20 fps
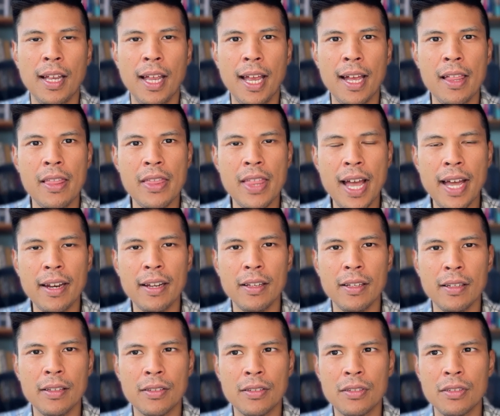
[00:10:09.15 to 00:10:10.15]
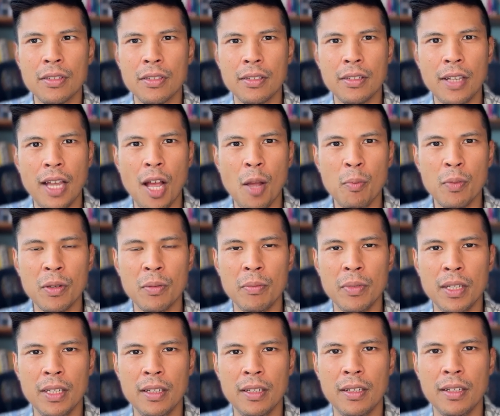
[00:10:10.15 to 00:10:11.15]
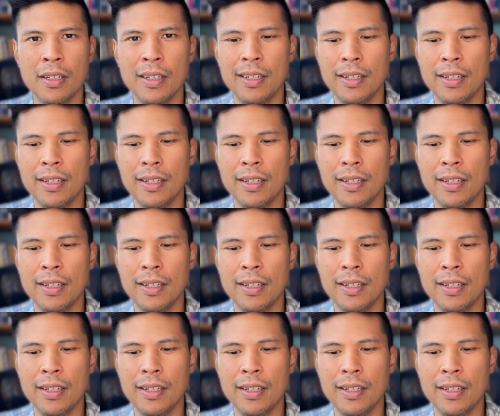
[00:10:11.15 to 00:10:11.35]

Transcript: And that is helping me